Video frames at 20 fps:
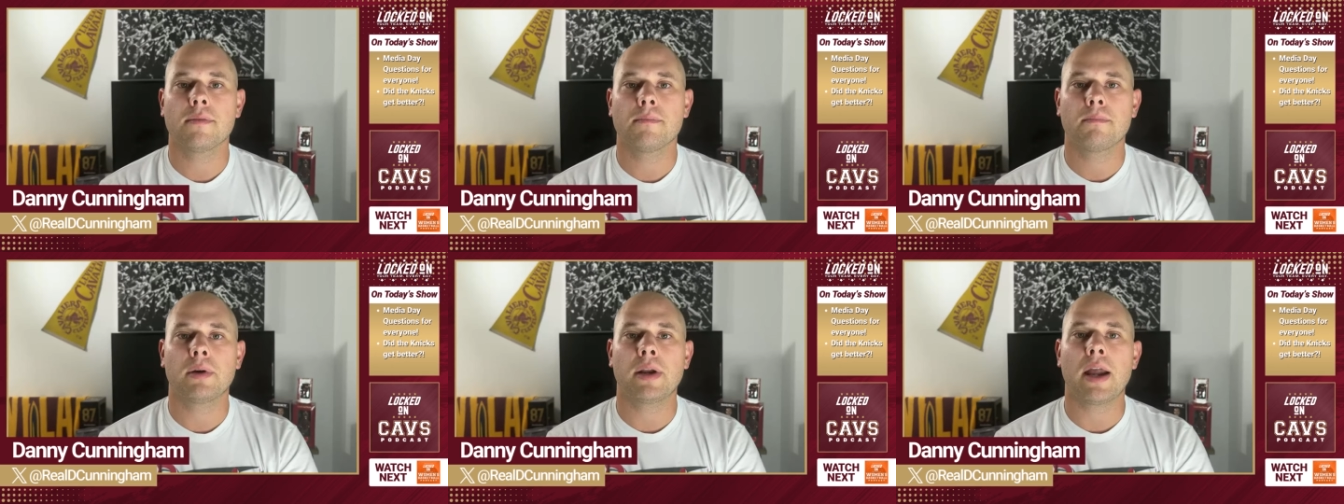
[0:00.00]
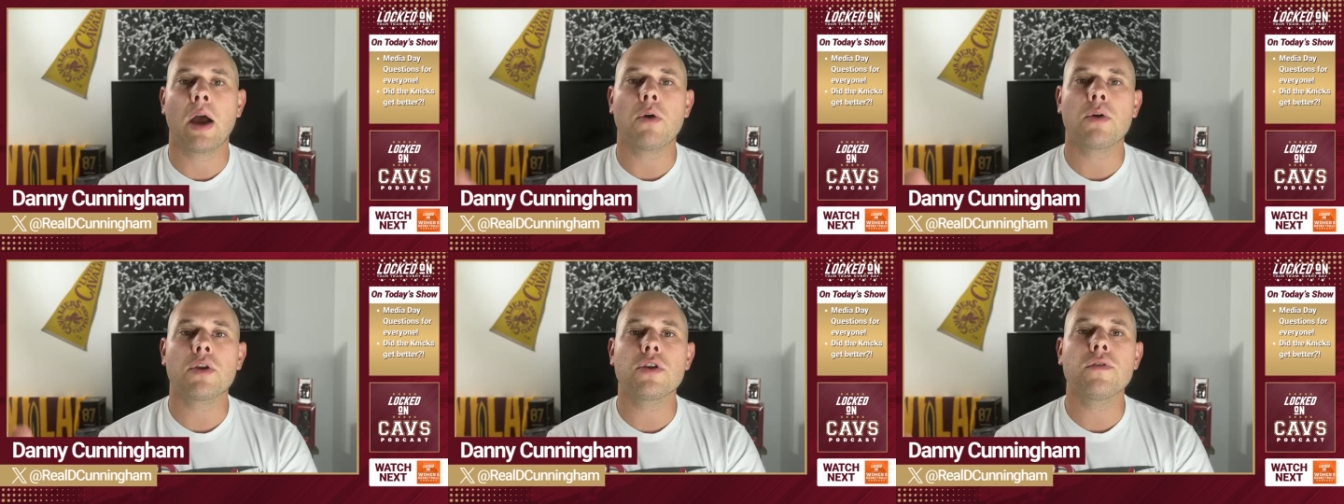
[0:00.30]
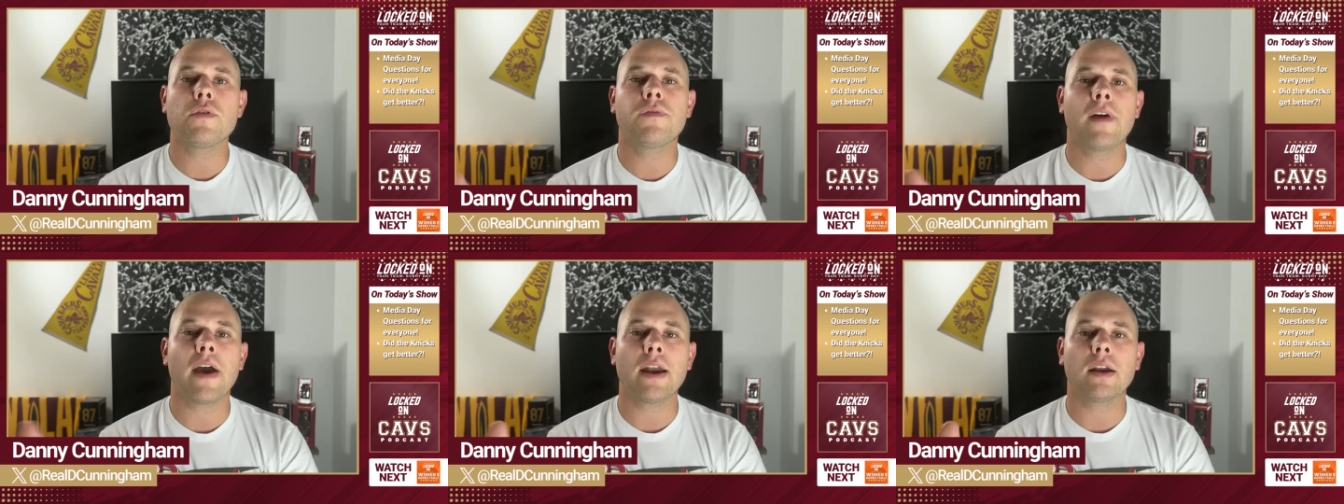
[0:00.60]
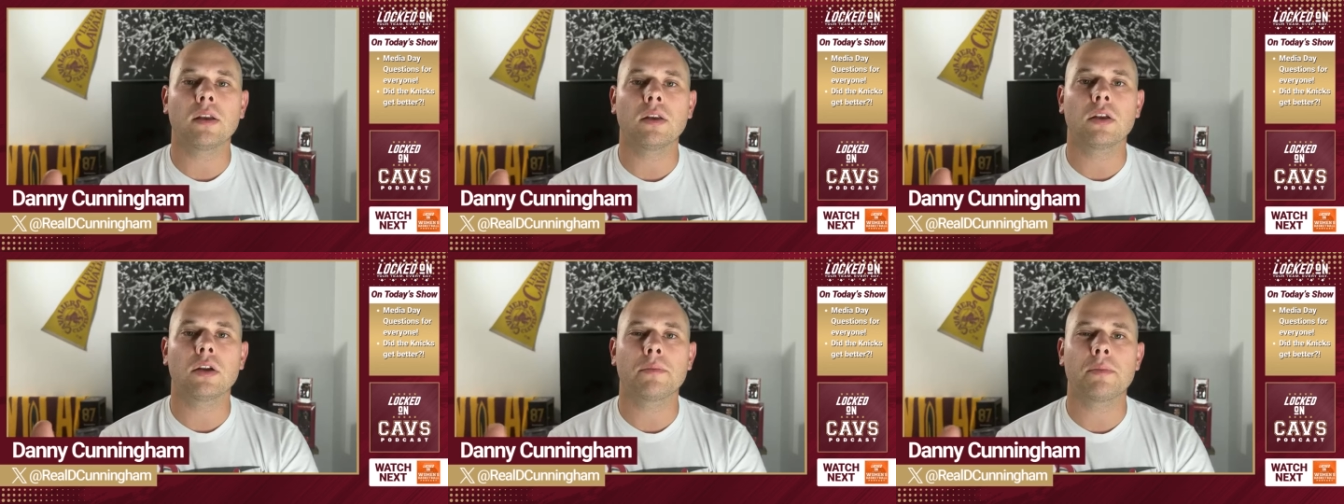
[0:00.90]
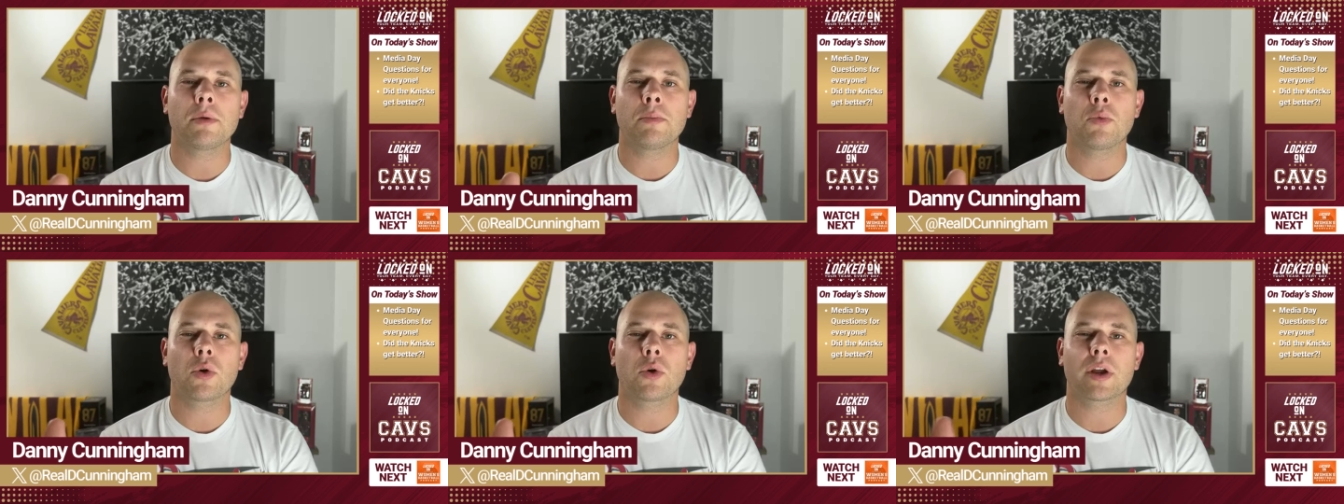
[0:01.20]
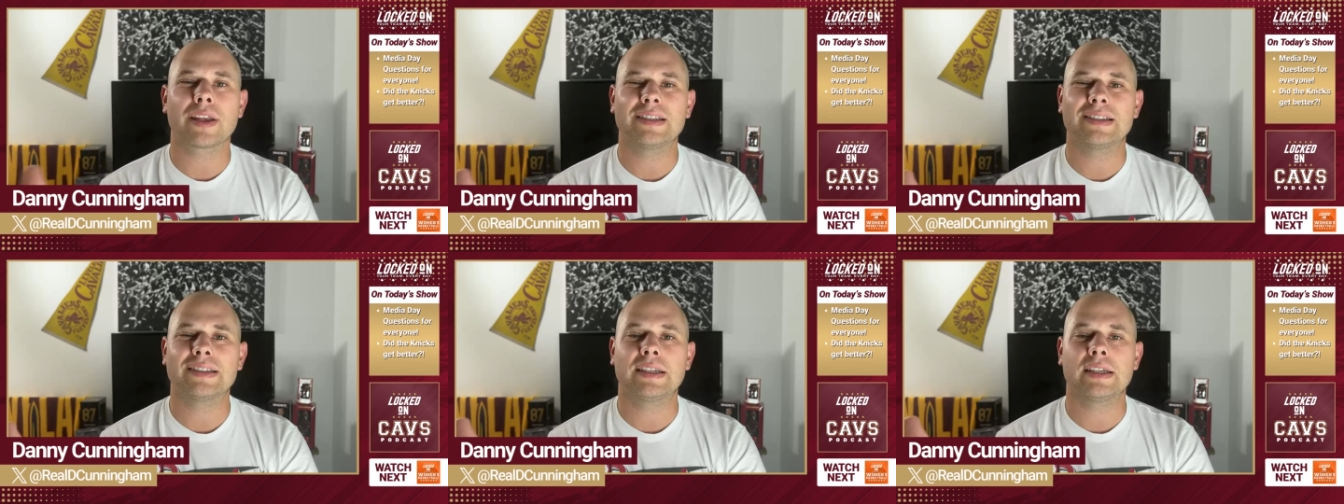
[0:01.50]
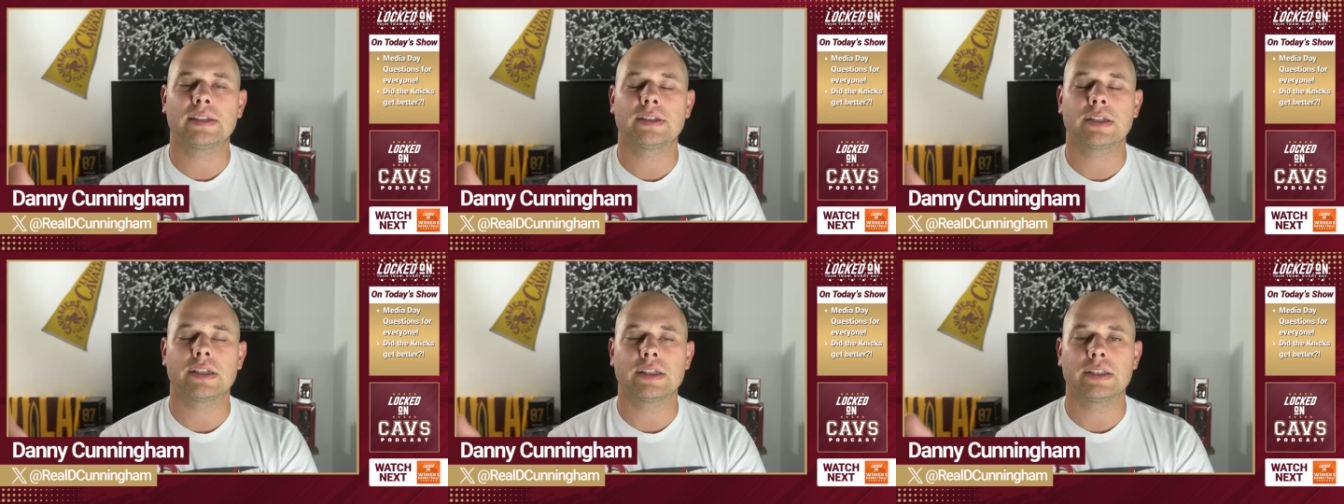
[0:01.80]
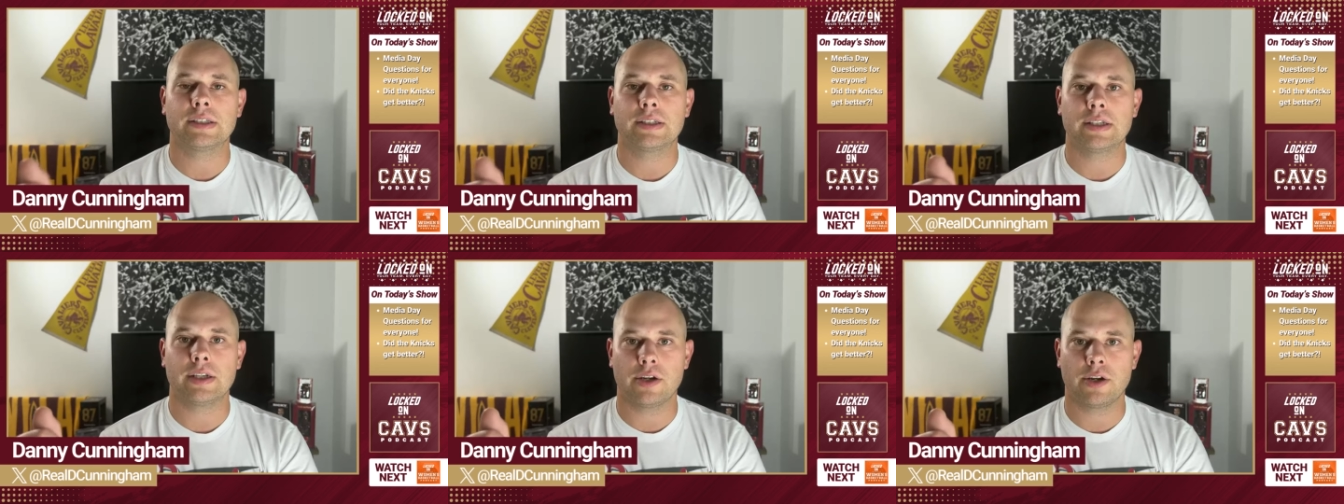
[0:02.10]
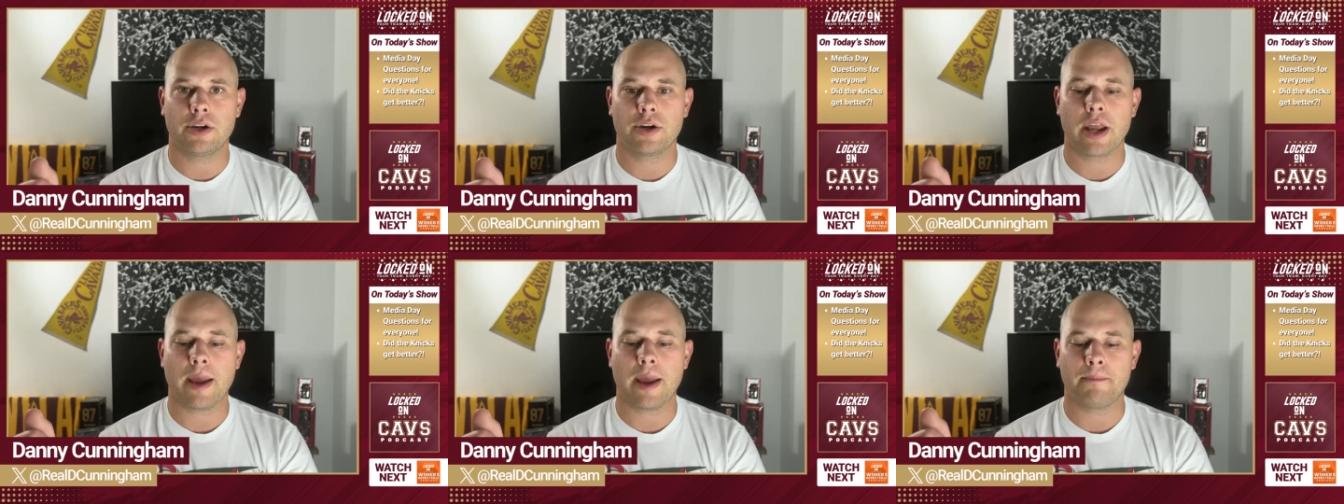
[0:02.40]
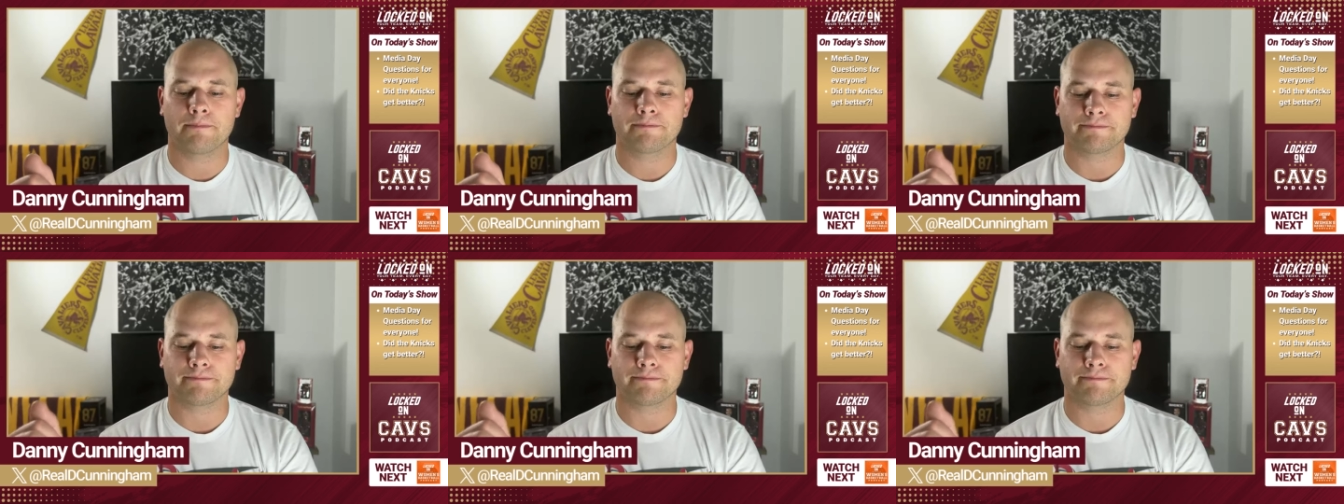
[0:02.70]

but how can you find a little bit more consistency in your game?